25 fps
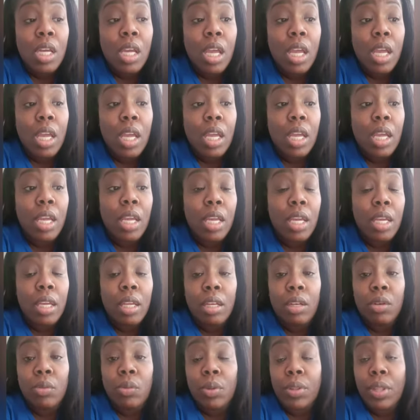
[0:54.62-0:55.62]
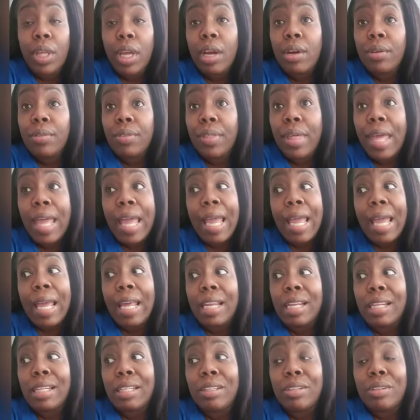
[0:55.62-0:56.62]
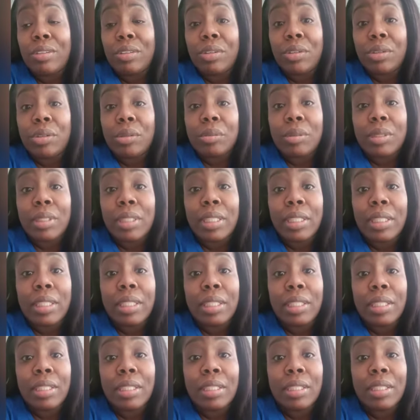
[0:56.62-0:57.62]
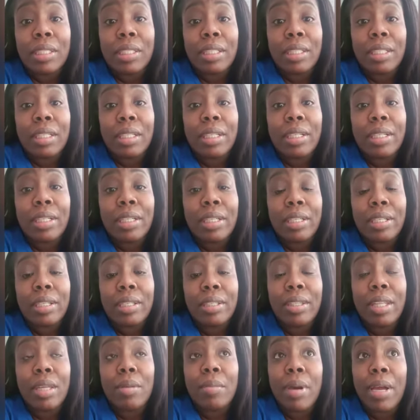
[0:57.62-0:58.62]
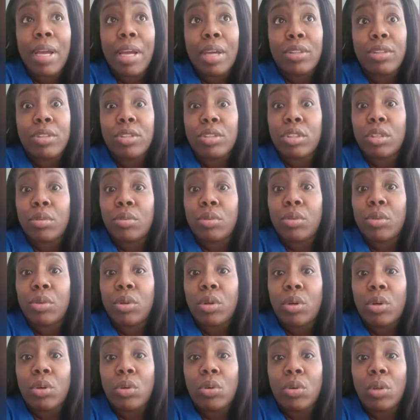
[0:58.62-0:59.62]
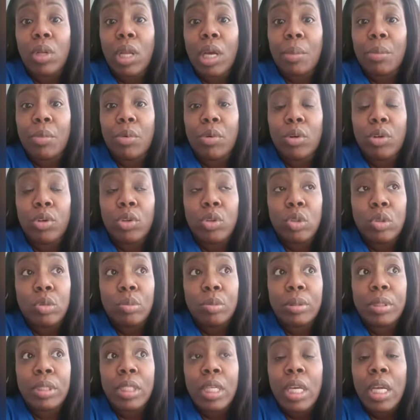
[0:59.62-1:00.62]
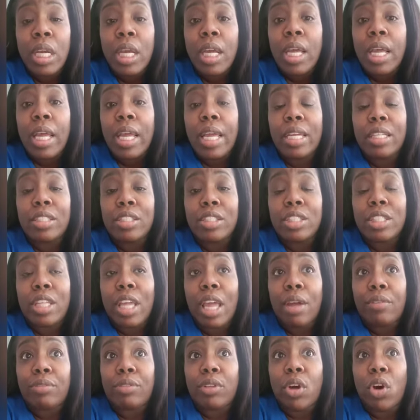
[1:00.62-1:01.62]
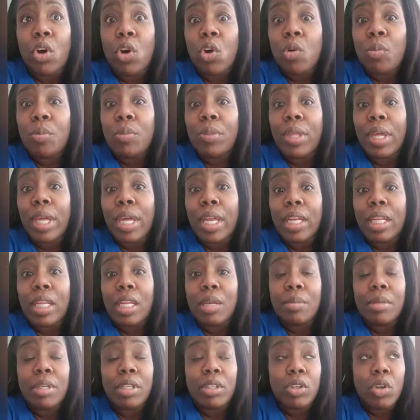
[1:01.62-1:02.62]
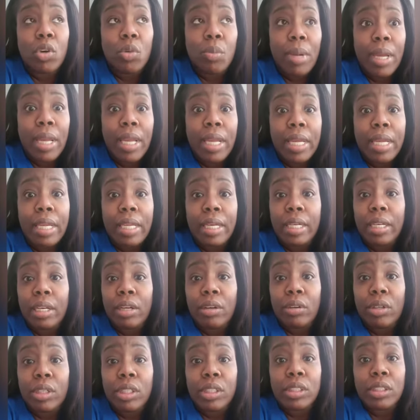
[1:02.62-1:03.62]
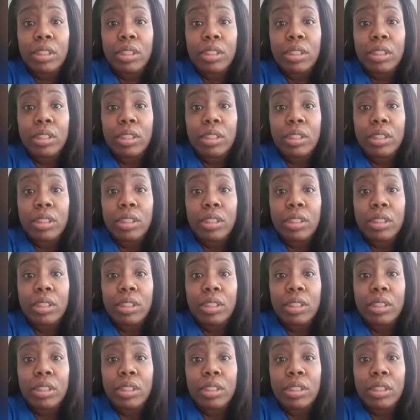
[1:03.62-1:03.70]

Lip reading: And without that, you know what I'm saying, they might have to jump through a whole lot more hoops and just have to hope that eminent domain and all that